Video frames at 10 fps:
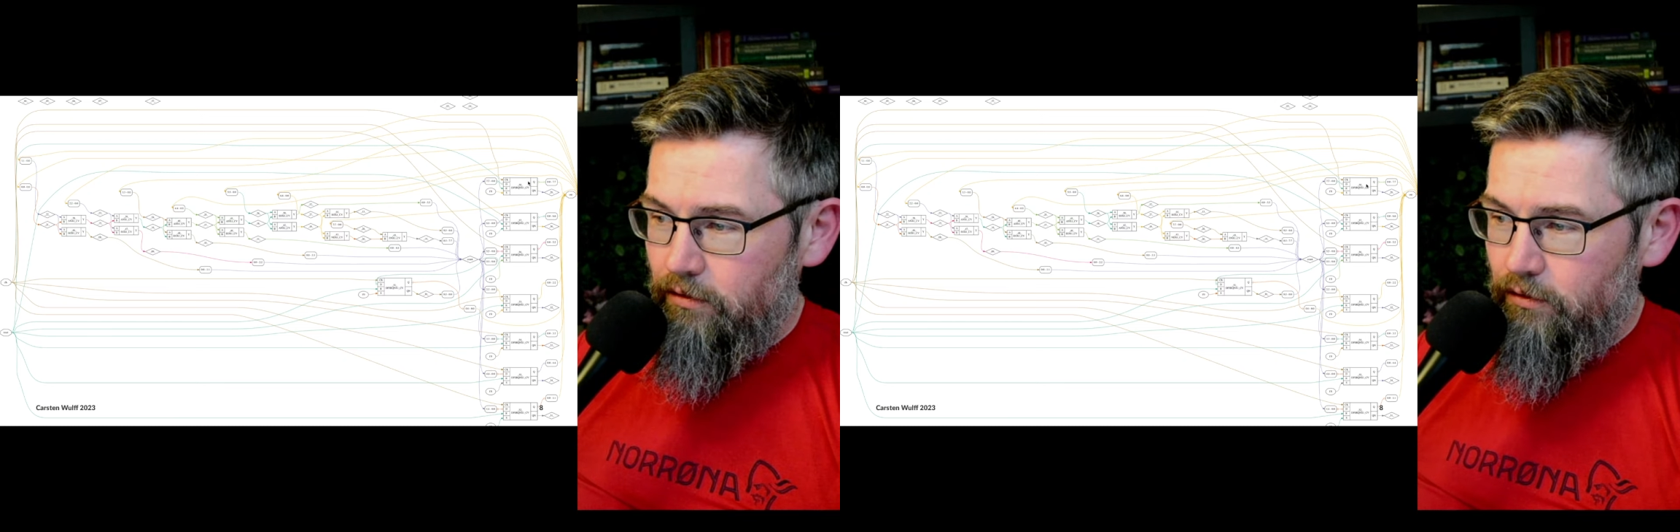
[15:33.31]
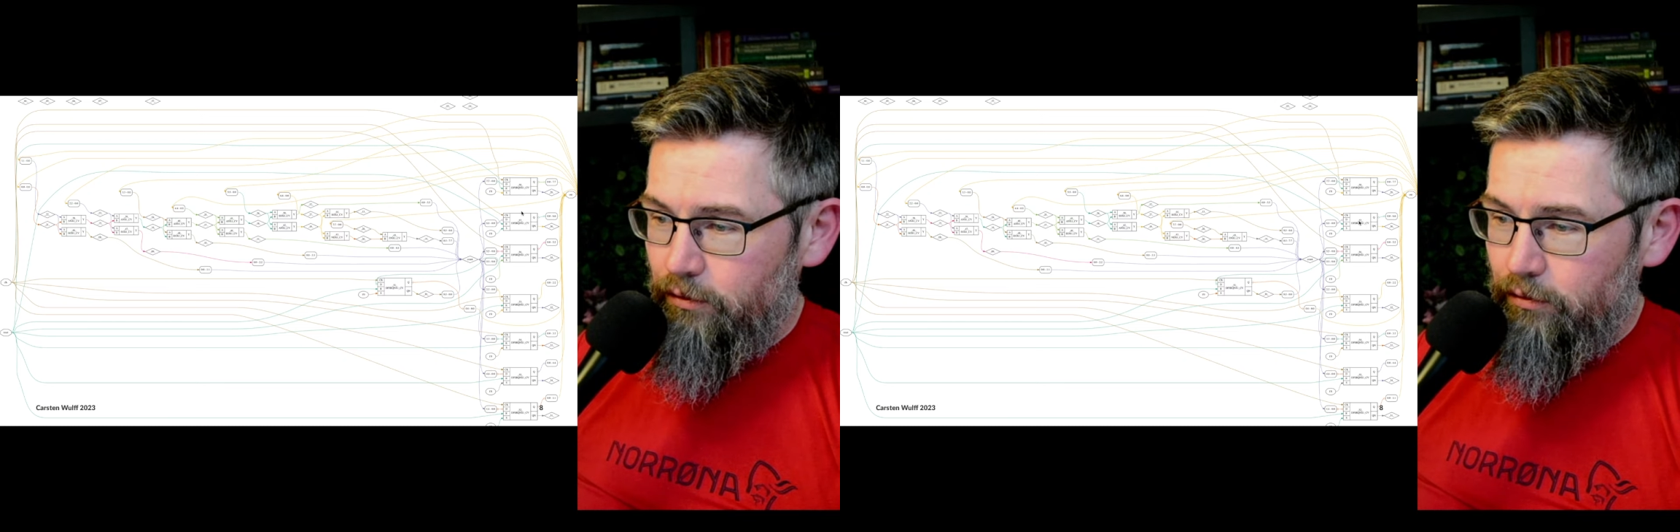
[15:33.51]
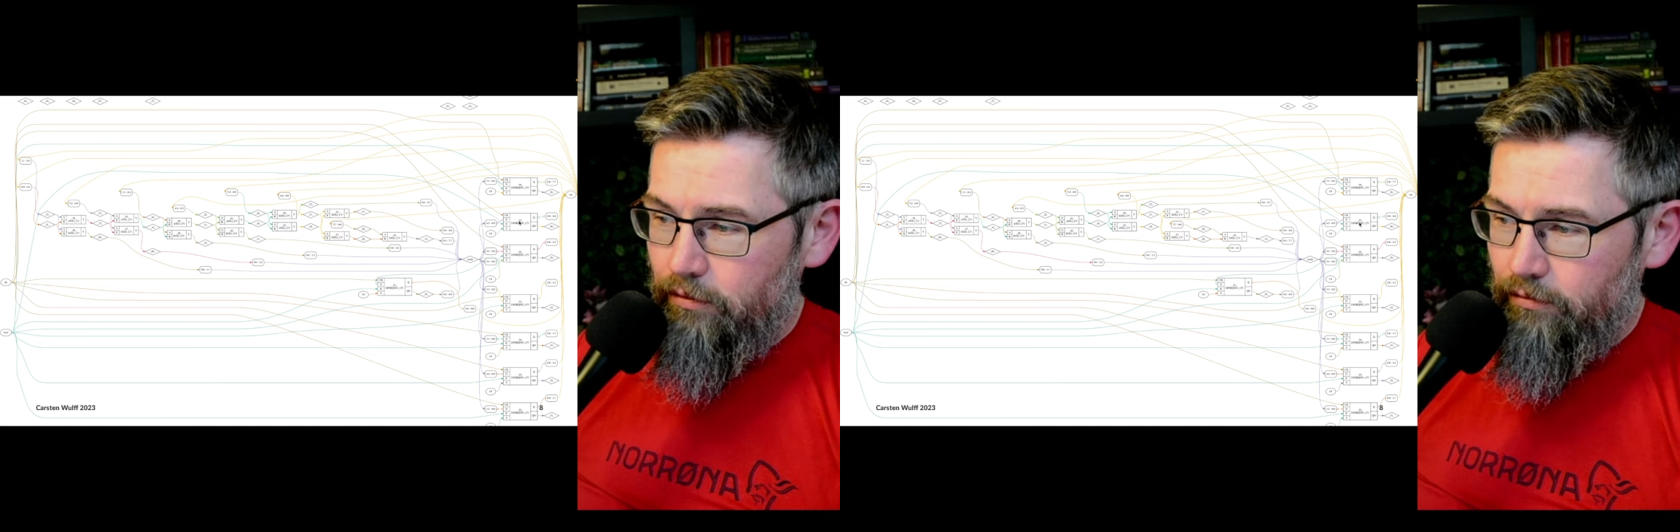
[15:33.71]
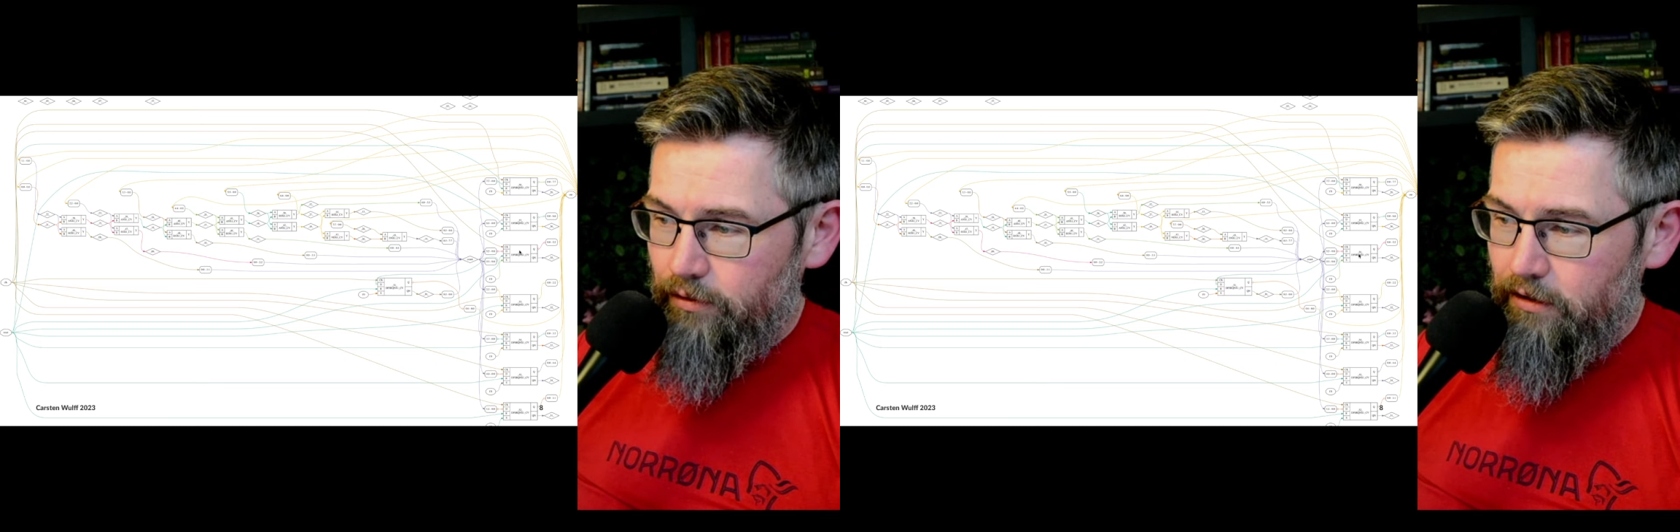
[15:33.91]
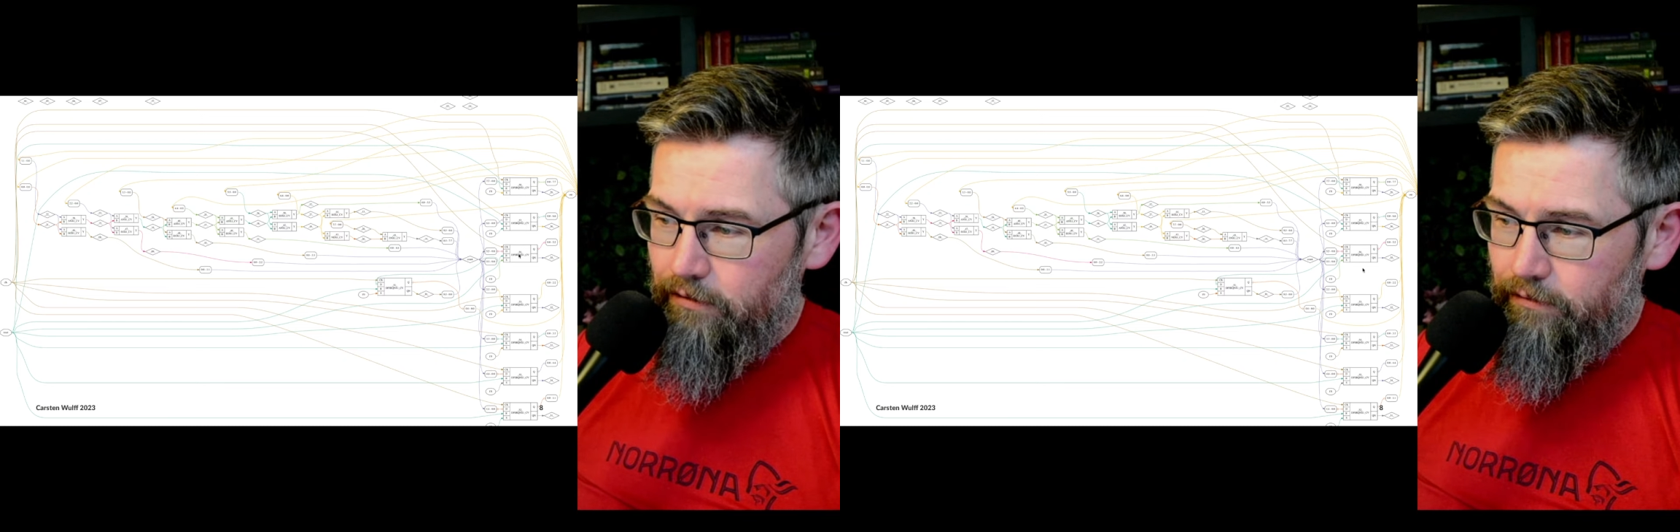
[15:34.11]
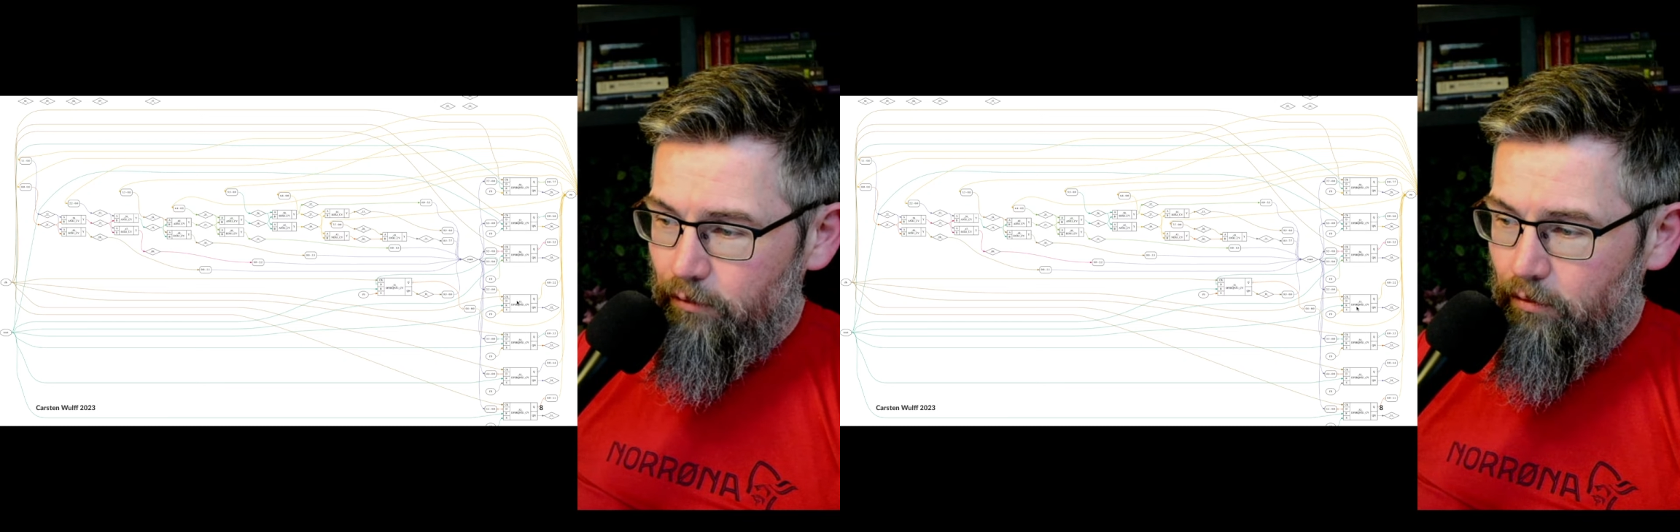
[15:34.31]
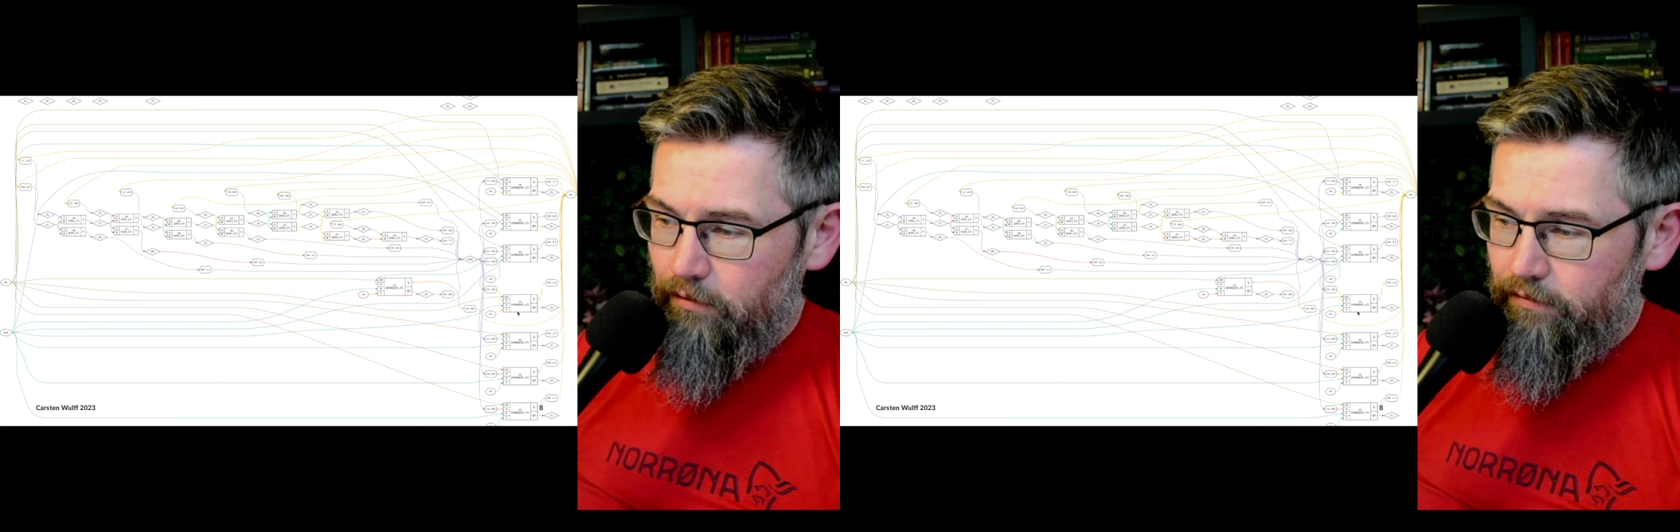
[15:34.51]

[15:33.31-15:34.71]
2, 3, 4,